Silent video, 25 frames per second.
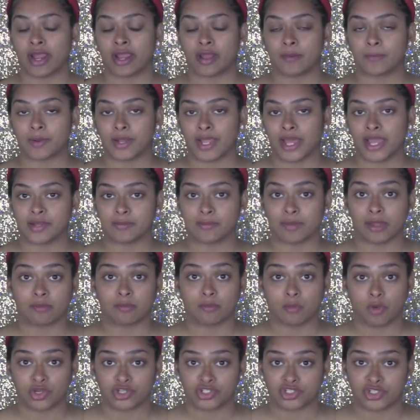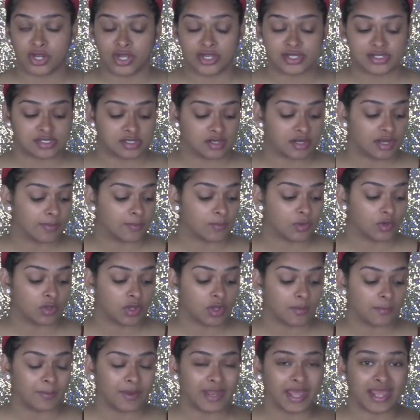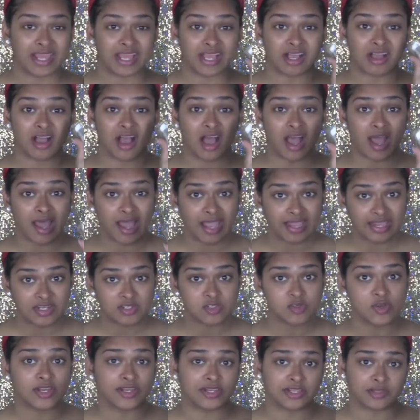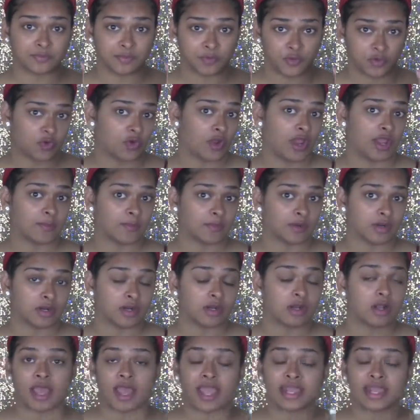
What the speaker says: I apply my moisturizer, I'm going to apply a hydrating primer.